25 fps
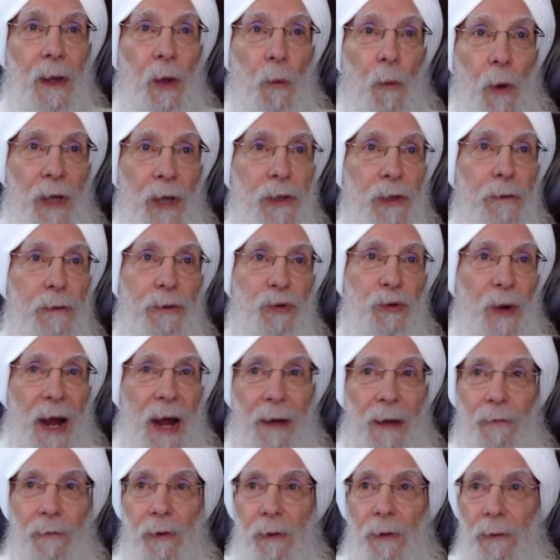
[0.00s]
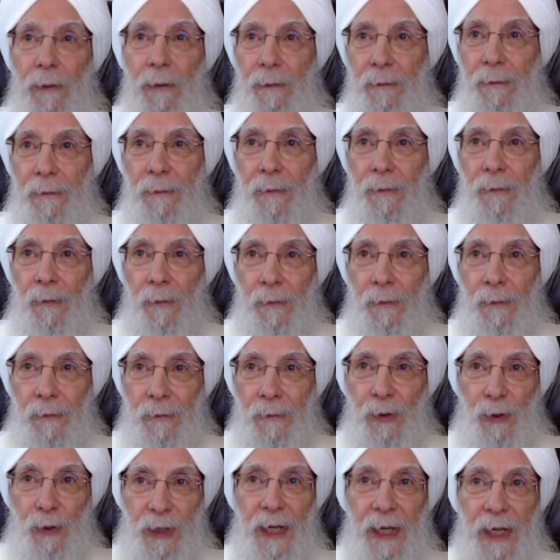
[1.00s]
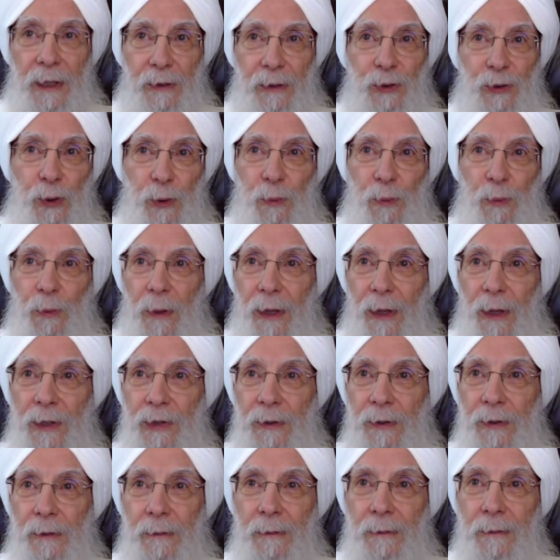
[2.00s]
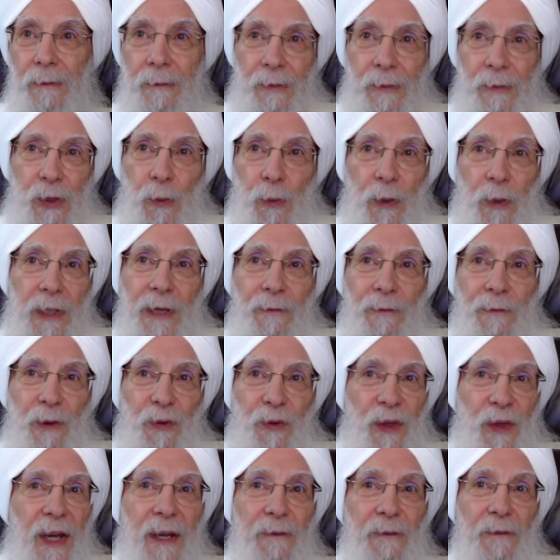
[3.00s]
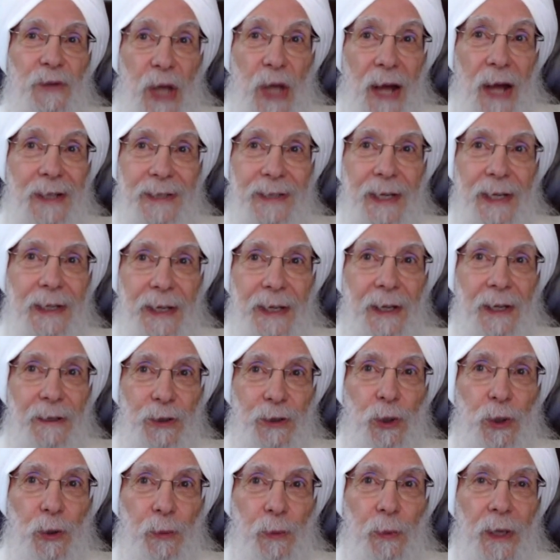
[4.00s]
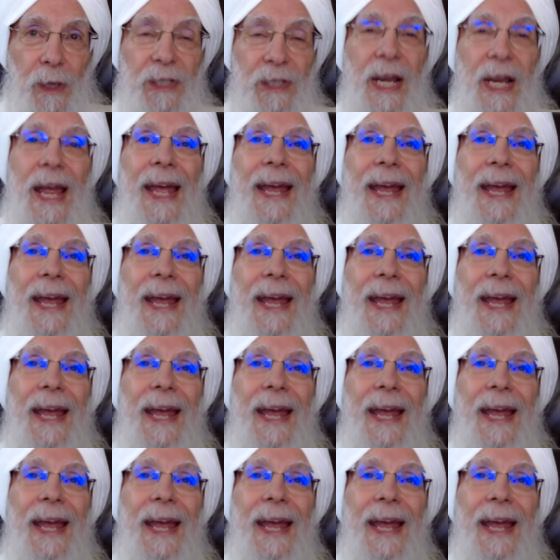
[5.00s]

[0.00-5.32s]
When you travel, You take a toothbrush, you wouldn't even think of not taking a toothbrush.